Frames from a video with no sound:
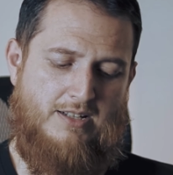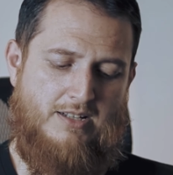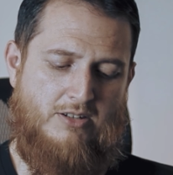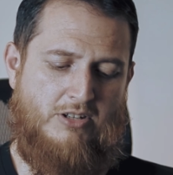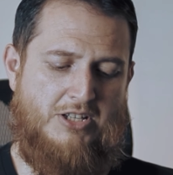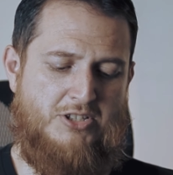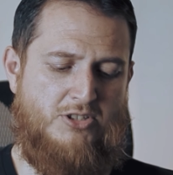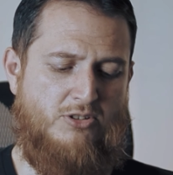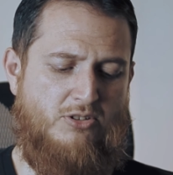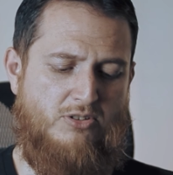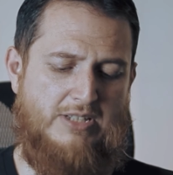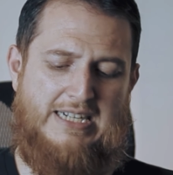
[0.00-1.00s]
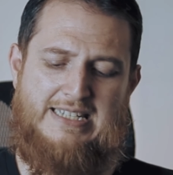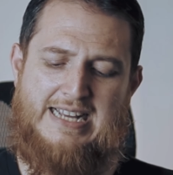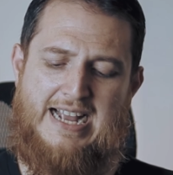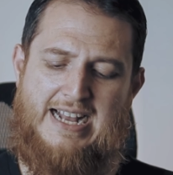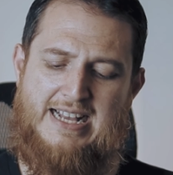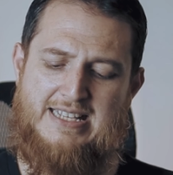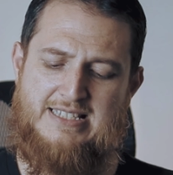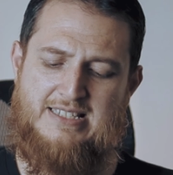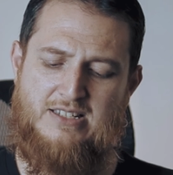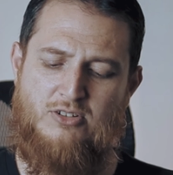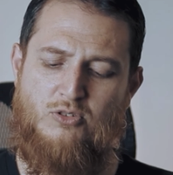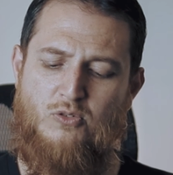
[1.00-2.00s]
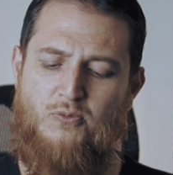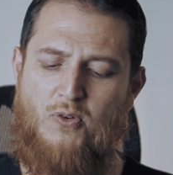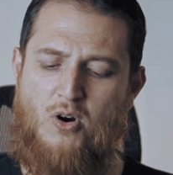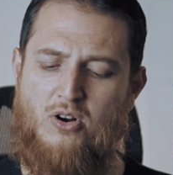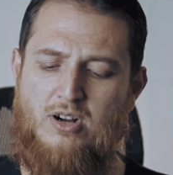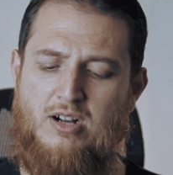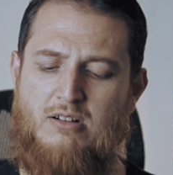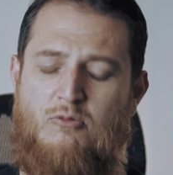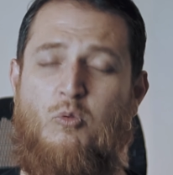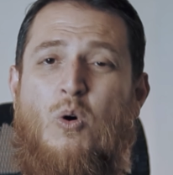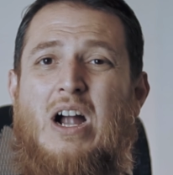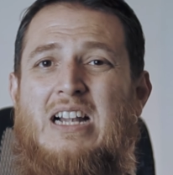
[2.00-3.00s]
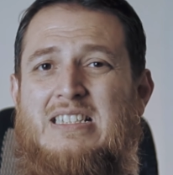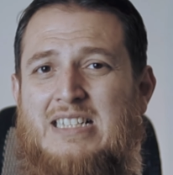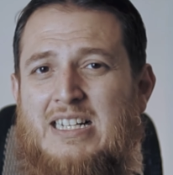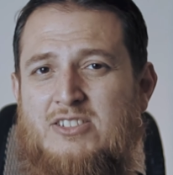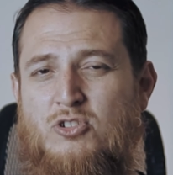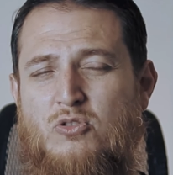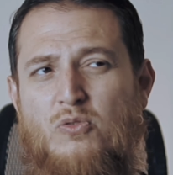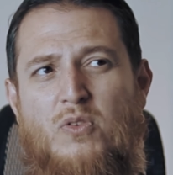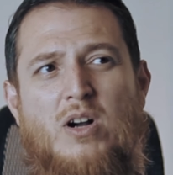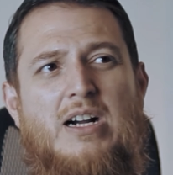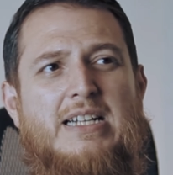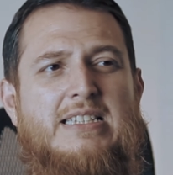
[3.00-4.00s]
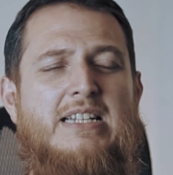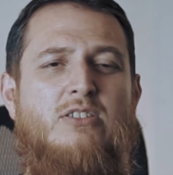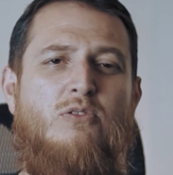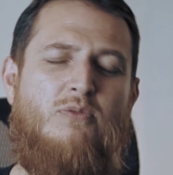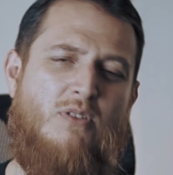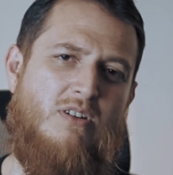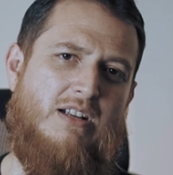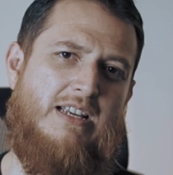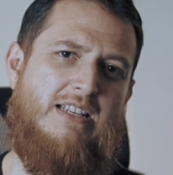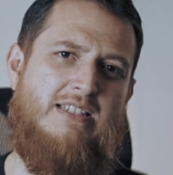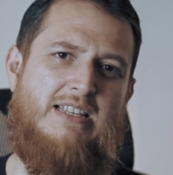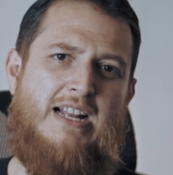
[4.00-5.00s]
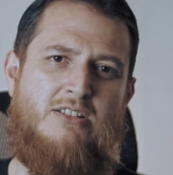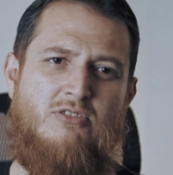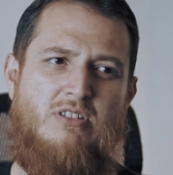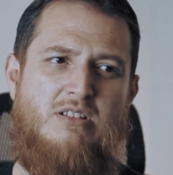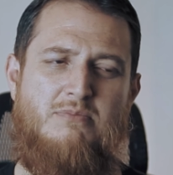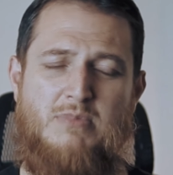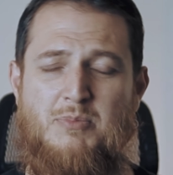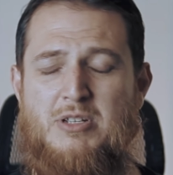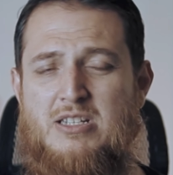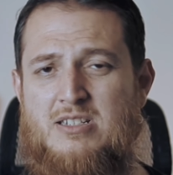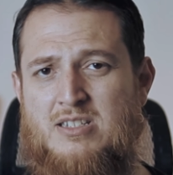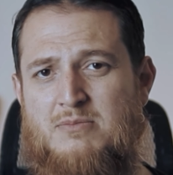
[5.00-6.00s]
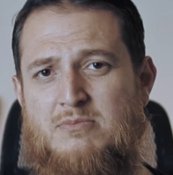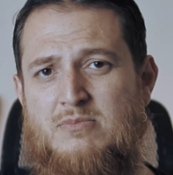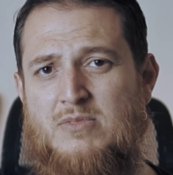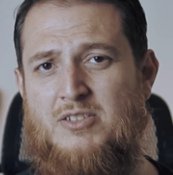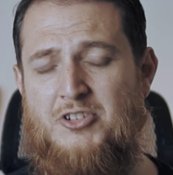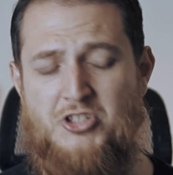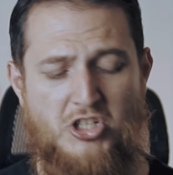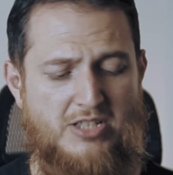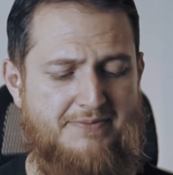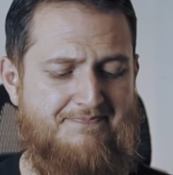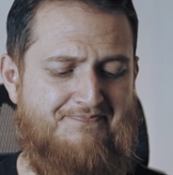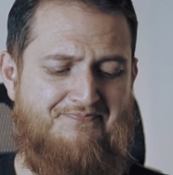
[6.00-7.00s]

Okay, so it has Nufong wild Thai. So Nufong, I think Nufong is actually maybe some region.